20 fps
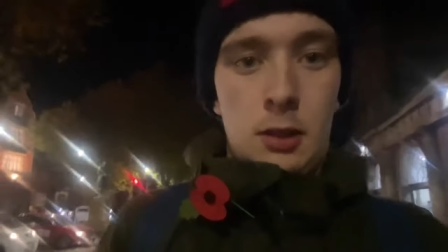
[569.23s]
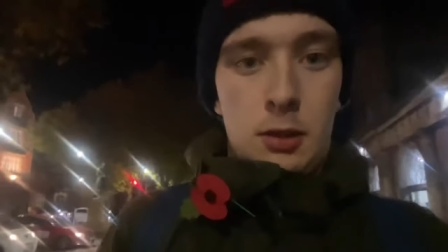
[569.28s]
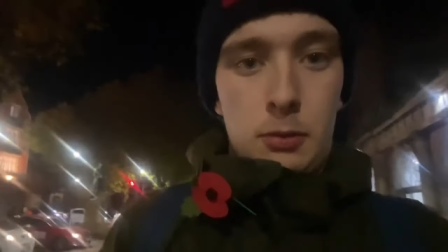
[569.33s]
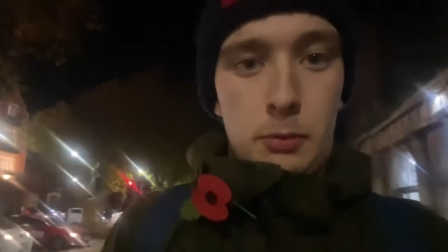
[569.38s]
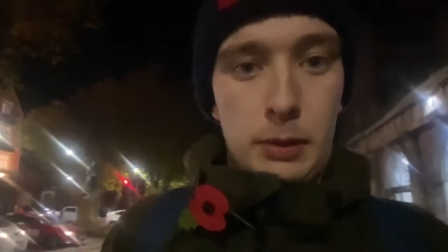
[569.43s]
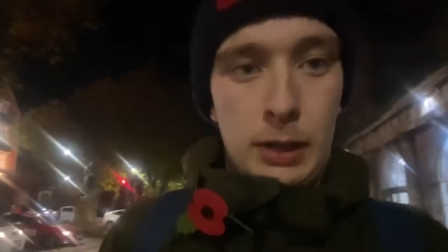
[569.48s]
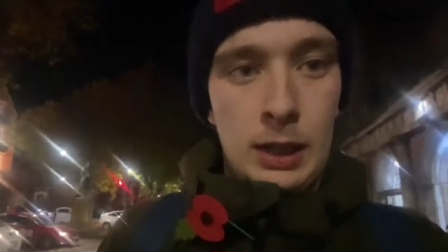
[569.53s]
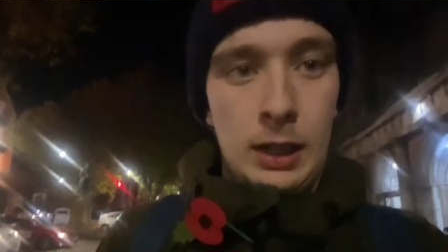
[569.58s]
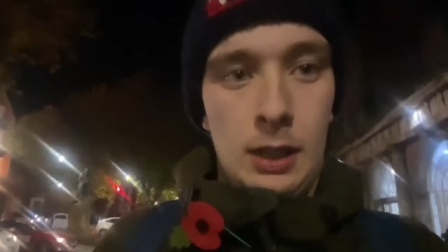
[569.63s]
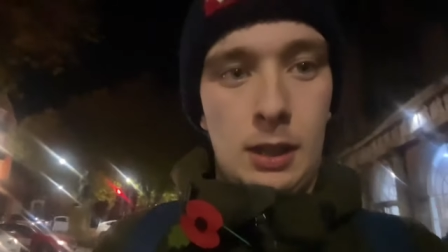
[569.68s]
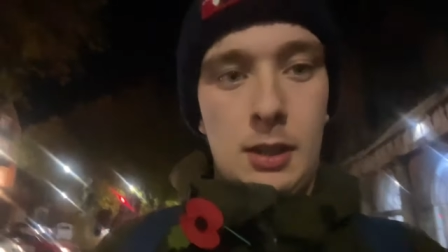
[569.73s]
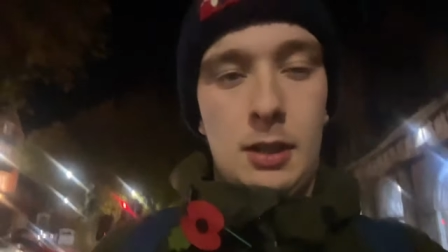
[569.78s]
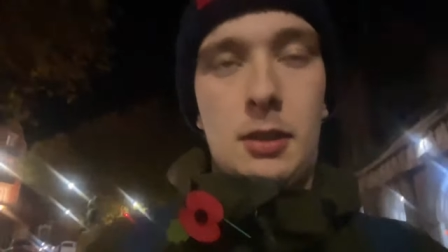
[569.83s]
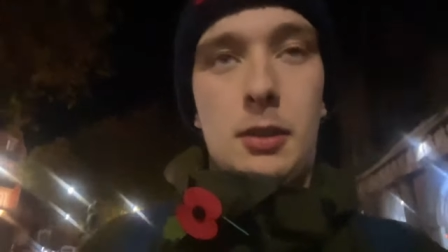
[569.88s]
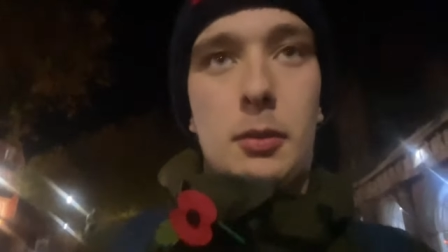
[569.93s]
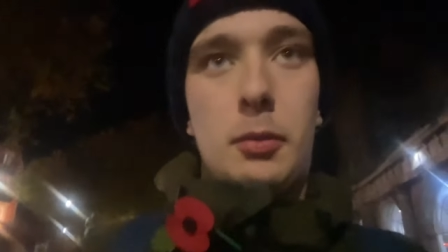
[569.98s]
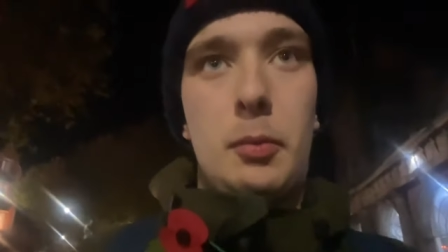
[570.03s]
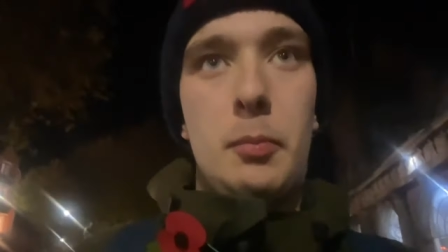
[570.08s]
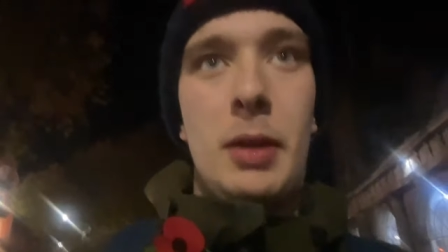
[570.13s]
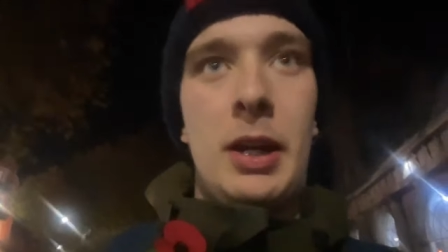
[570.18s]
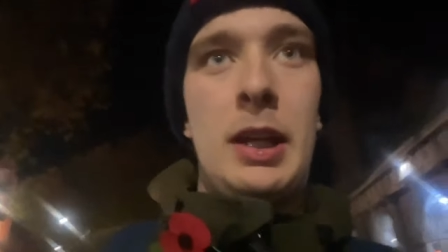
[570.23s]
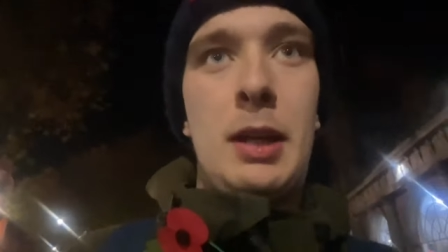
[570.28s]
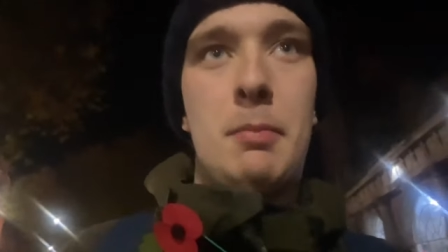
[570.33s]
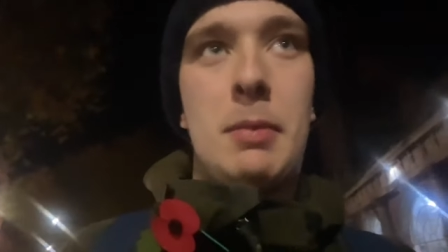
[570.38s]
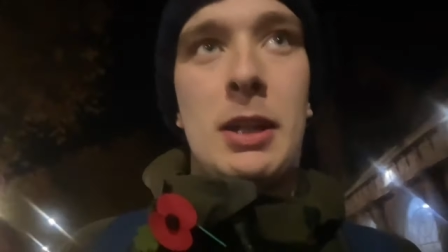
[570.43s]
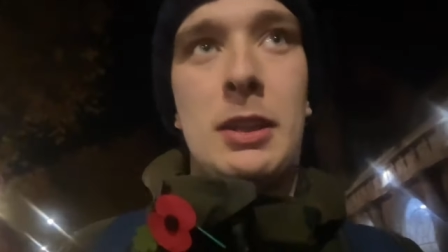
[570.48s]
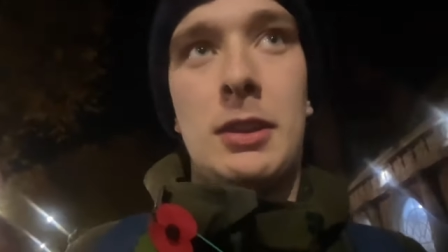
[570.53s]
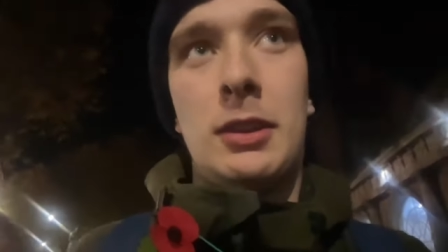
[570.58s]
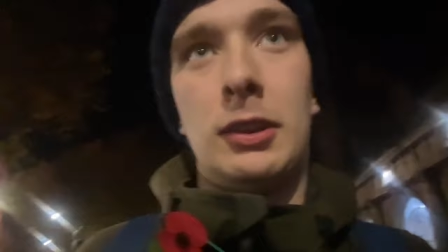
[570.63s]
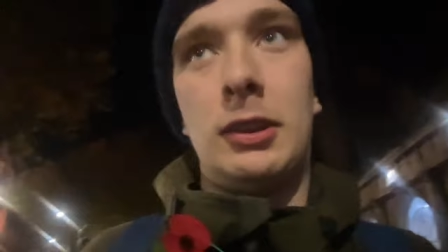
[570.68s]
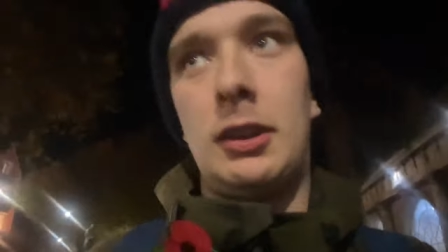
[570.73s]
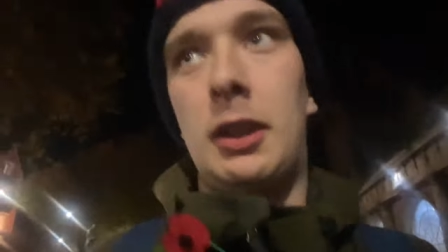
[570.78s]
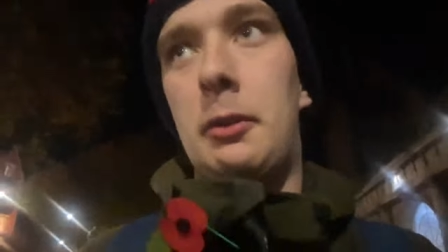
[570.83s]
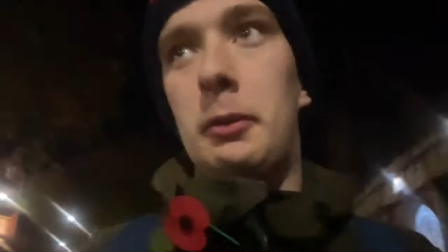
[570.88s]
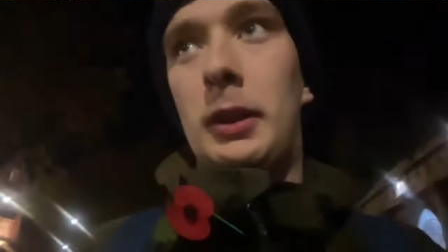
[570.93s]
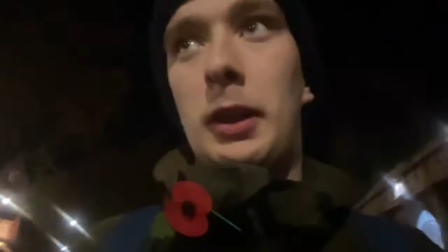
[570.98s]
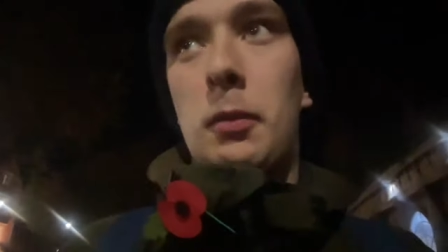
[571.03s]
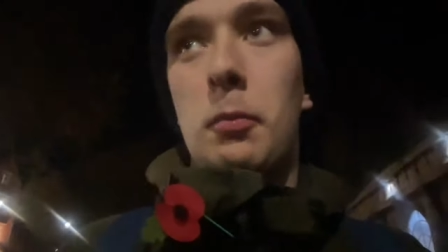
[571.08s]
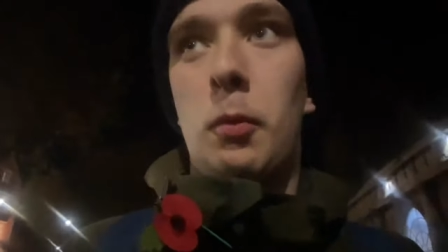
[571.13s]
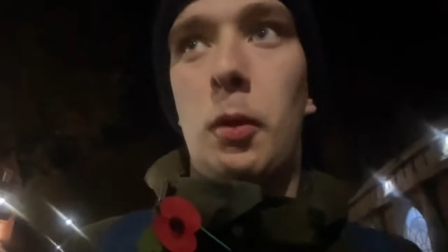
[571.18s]
well we made it back to
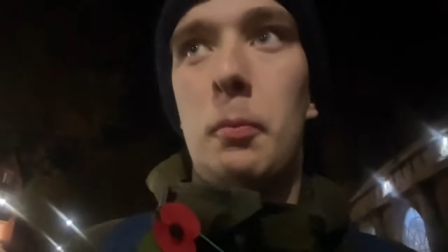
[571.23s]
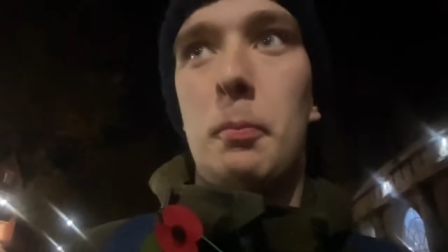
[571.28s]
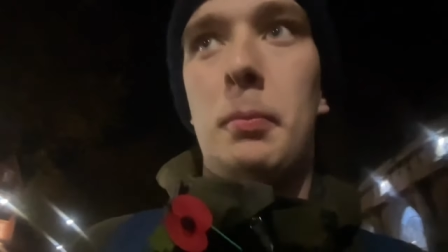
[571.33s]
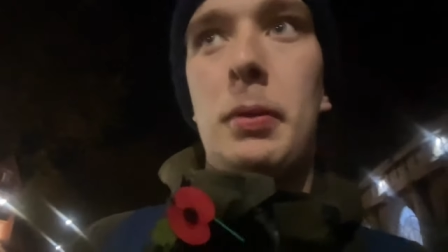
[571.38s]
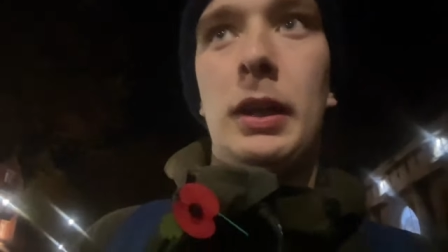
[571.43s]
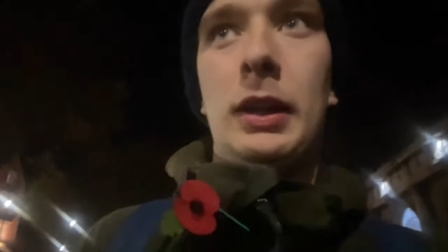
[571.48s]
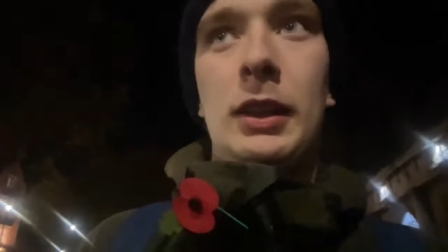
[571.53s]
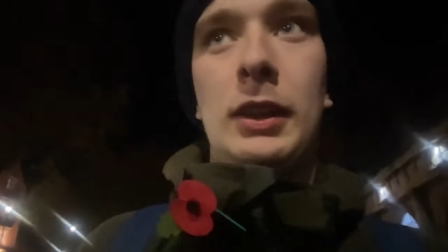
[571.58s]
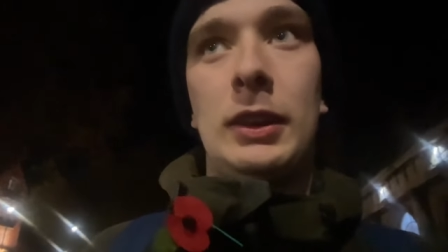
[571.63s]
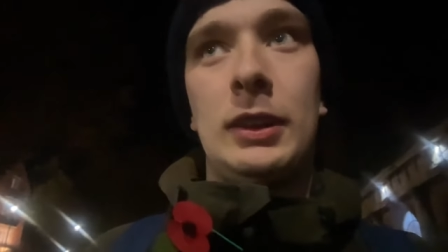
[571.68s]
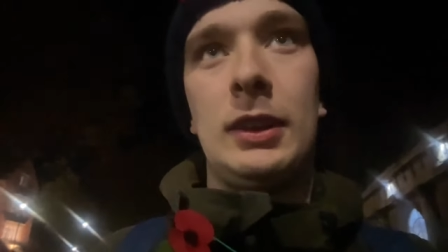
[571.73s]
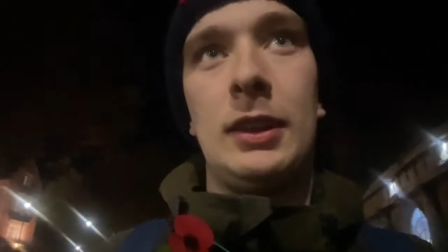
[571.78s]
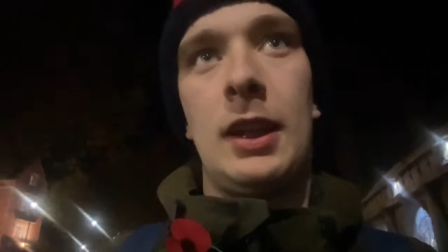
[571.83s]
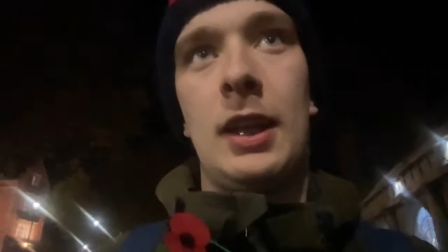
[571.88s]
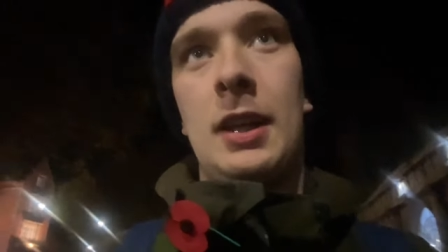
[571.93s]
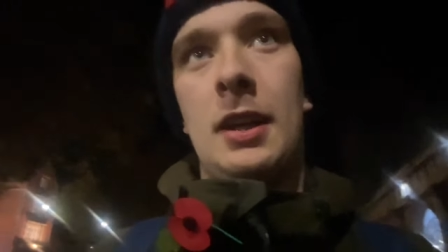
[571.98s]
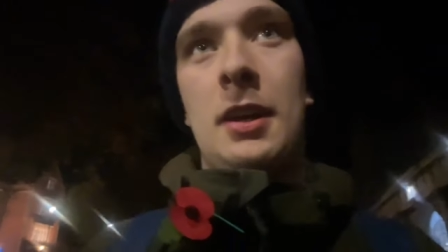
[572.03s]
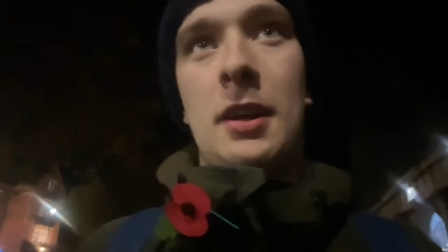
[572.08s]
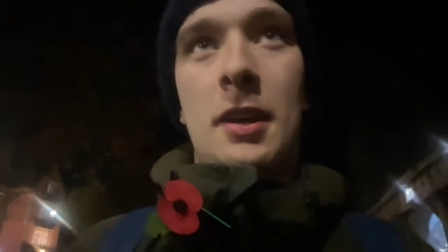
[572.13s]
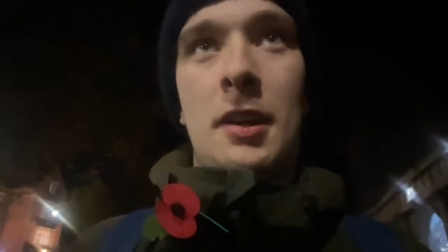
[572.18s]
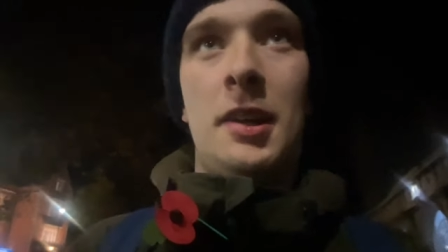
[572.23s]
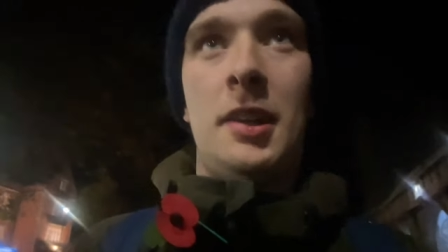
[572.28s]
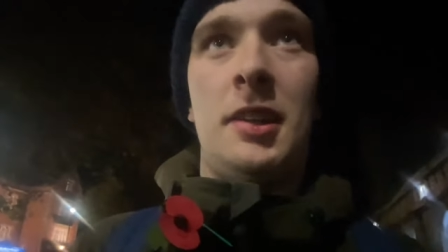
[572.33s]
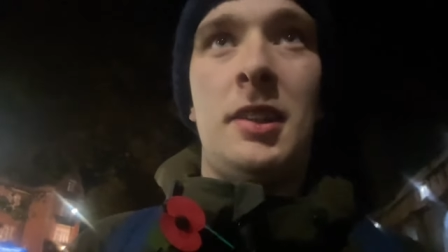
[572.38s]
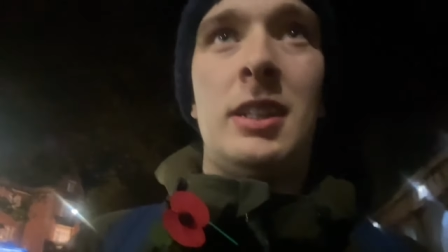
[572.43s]
Stoke in one piece and uh,